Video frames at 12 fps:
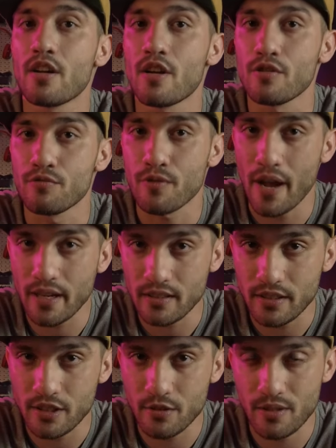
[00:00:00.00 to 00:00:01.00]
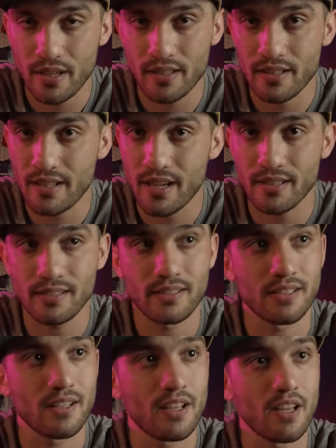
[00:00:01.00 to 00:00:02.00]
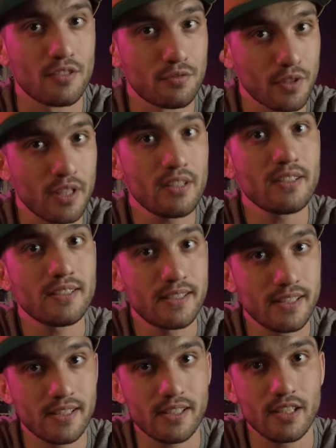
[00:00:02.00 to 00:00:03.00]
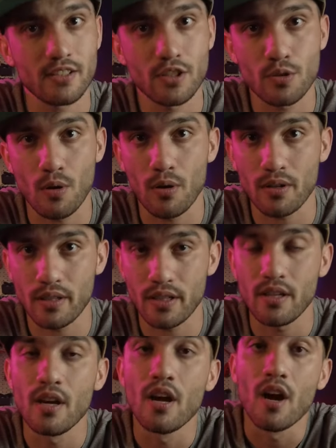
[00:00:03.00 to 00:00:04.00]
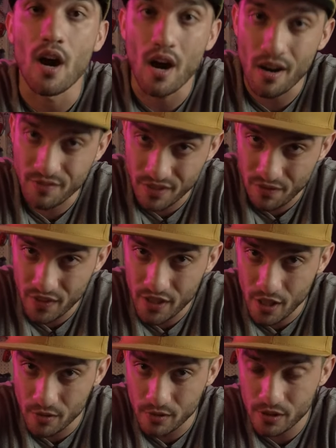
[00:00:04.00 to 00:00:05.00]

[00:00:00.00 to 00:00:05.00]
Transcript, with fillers: correctly, you can get a really decent quality of the videos.